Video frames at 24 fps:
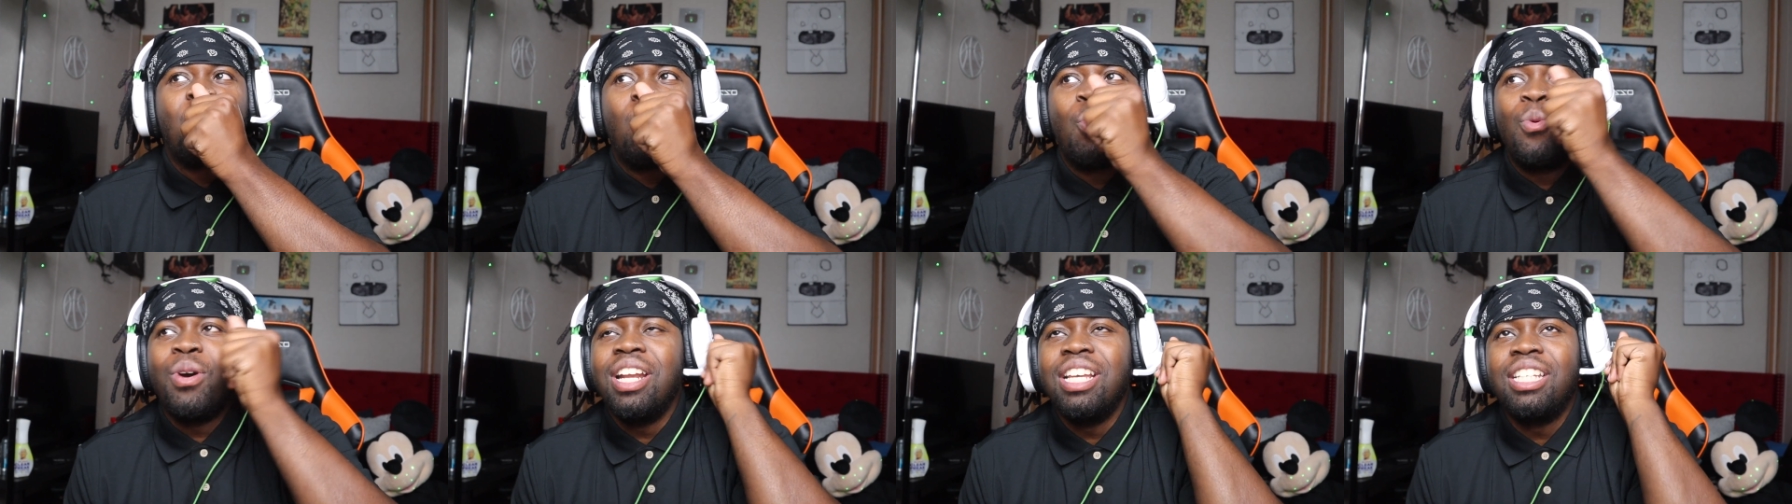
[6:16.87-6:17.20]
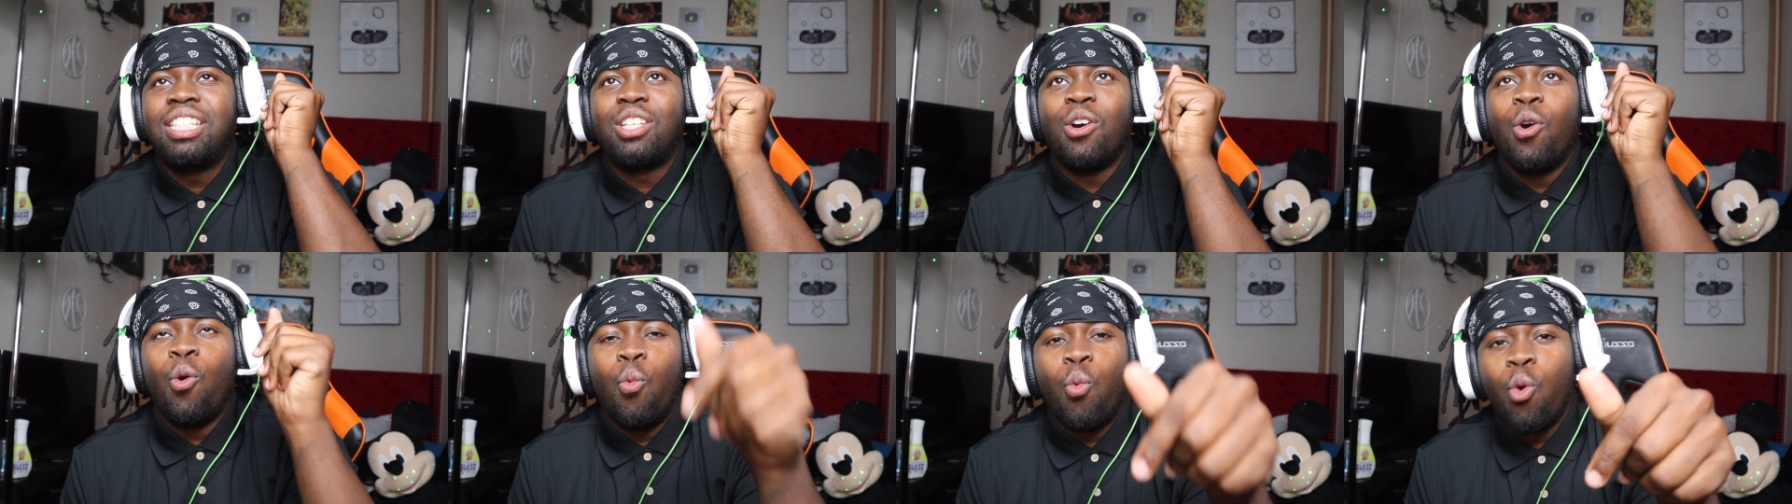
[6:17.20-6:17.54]
what is
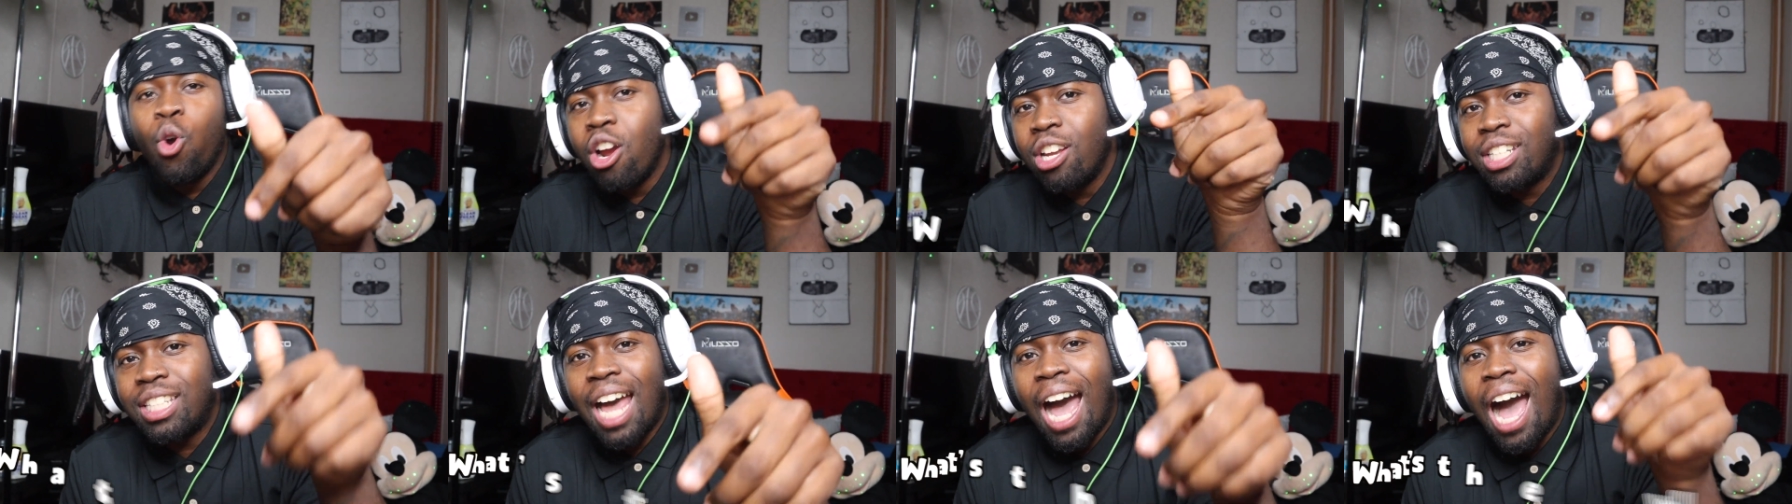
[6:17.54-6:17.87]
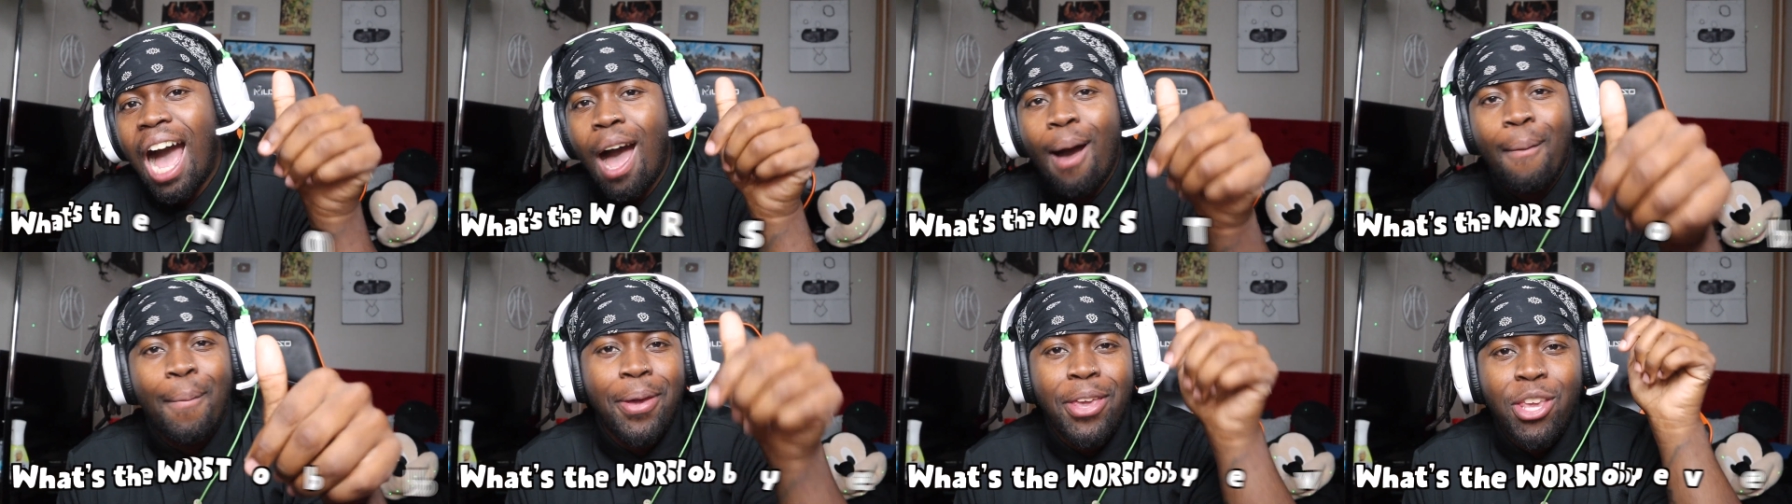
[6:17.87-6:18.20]
the worst
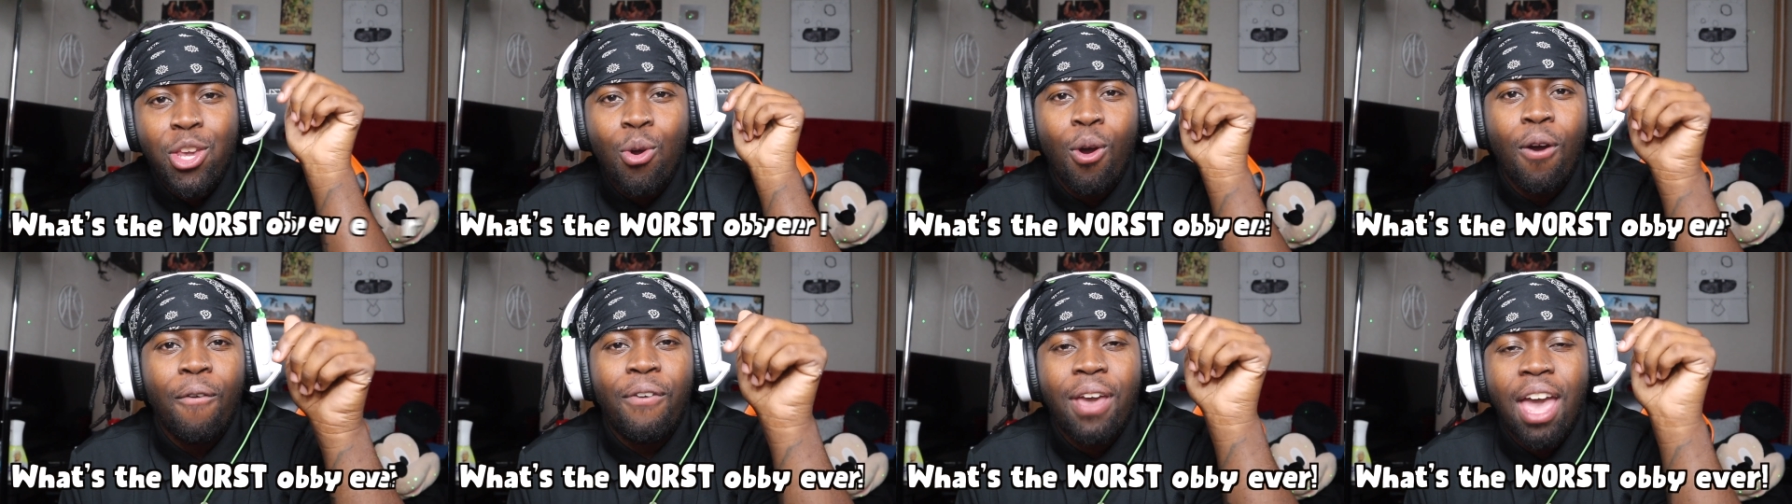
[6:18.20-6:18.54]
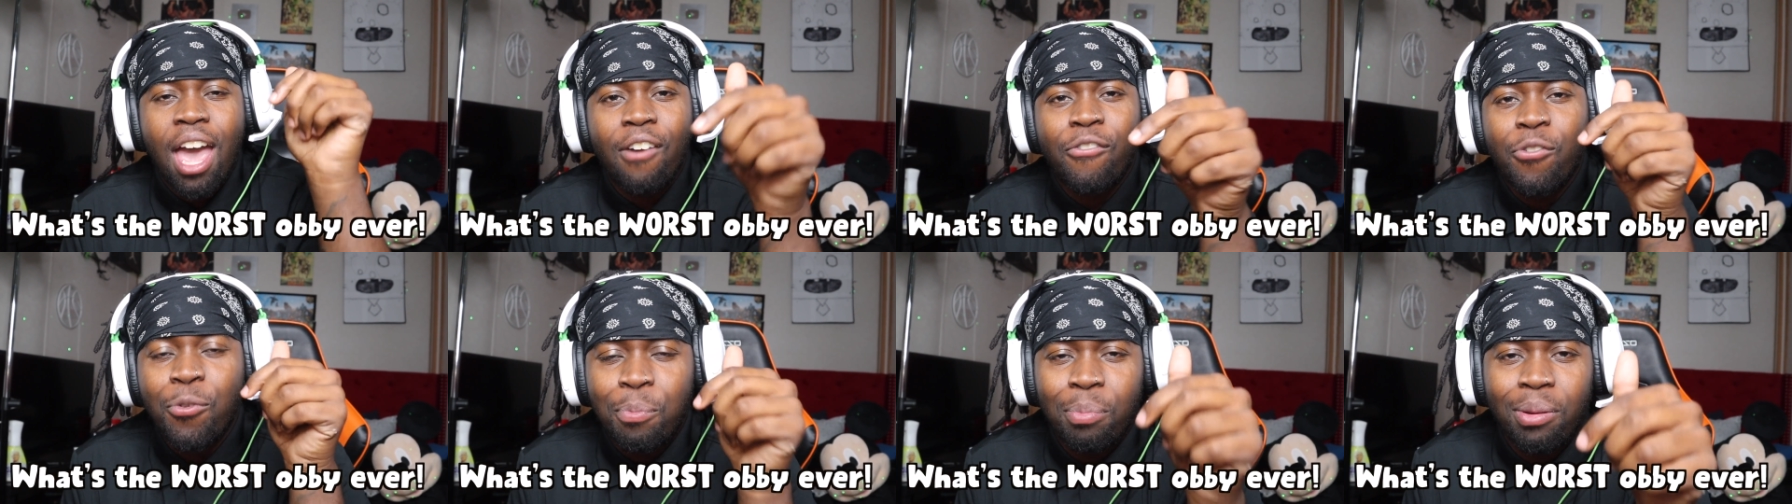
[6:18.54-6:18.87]
obby you have
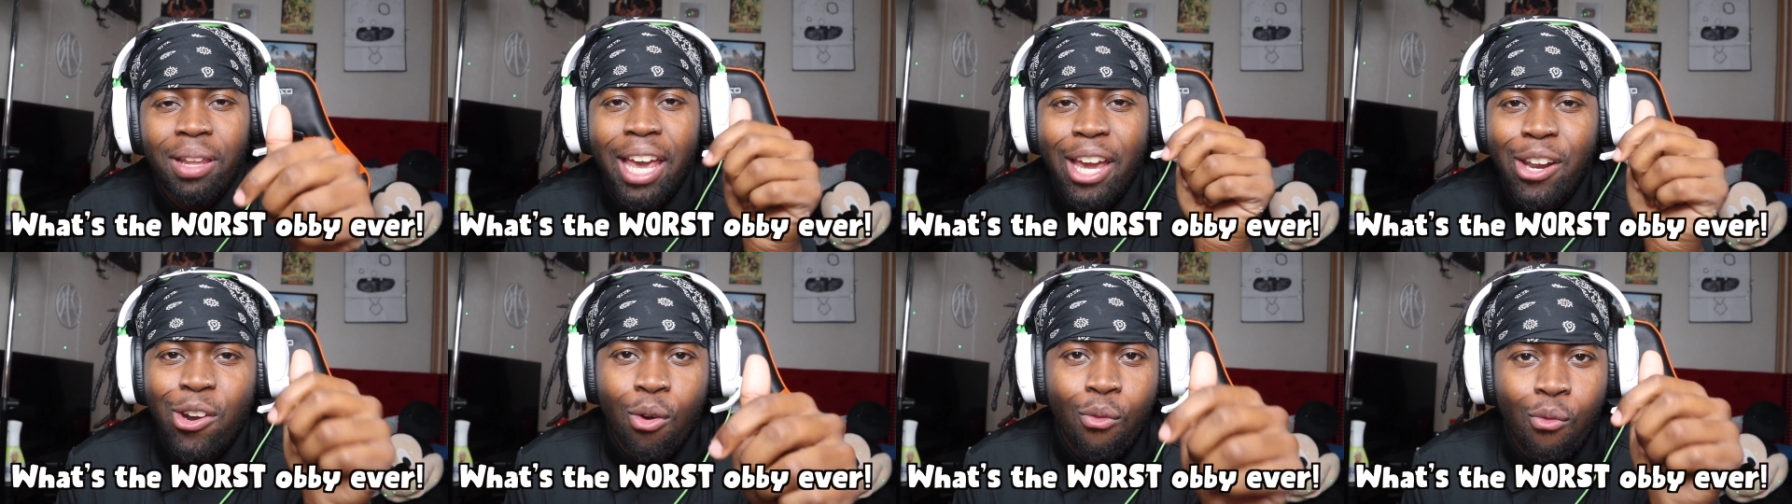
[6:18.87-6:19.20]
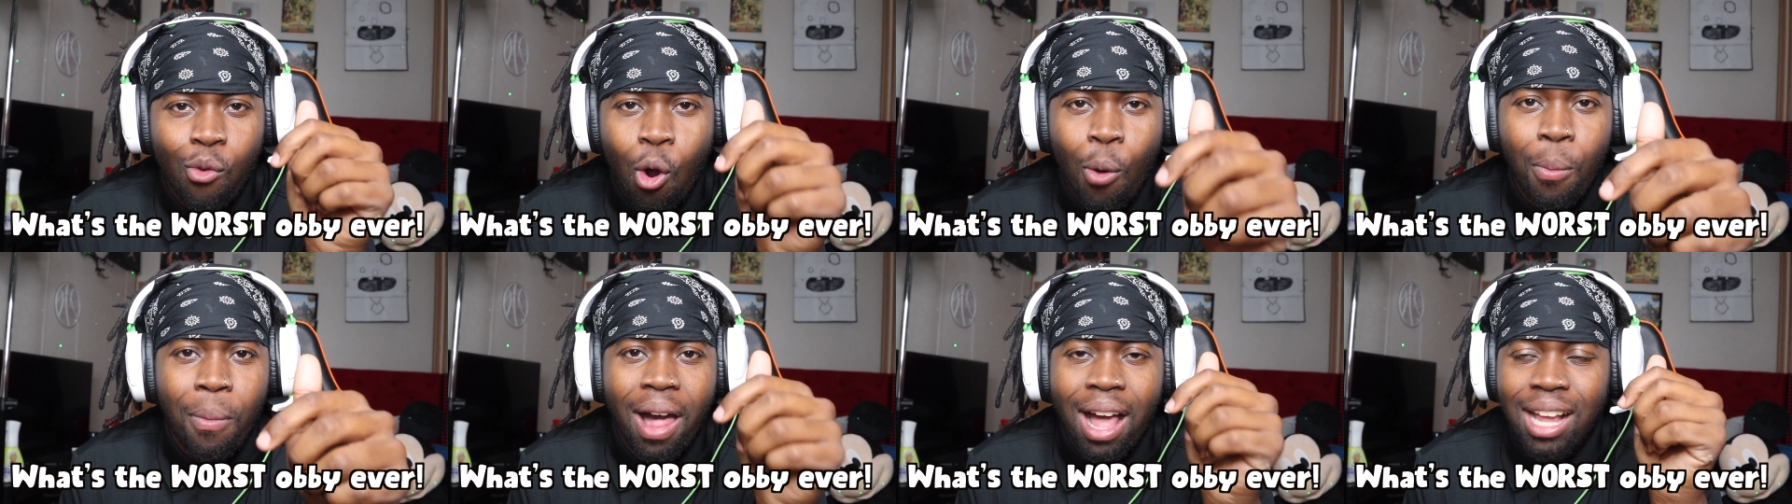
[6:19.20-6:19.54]
ever played on
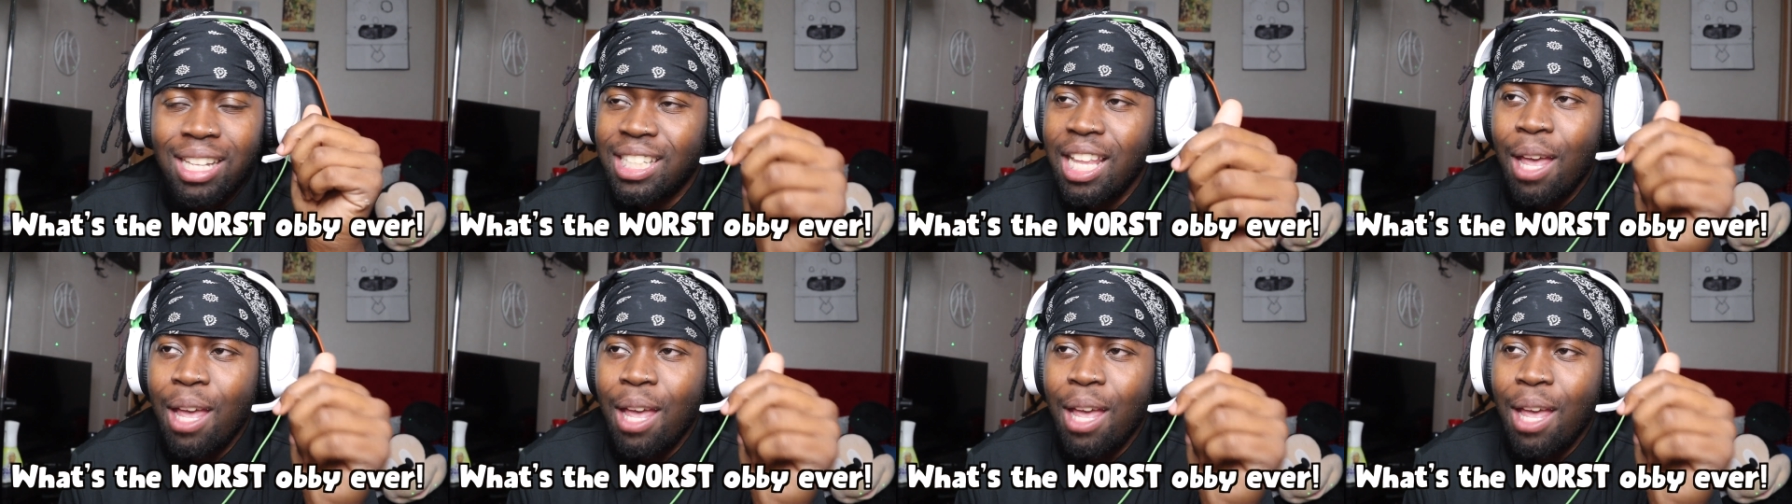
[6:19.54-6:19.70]
Roblox?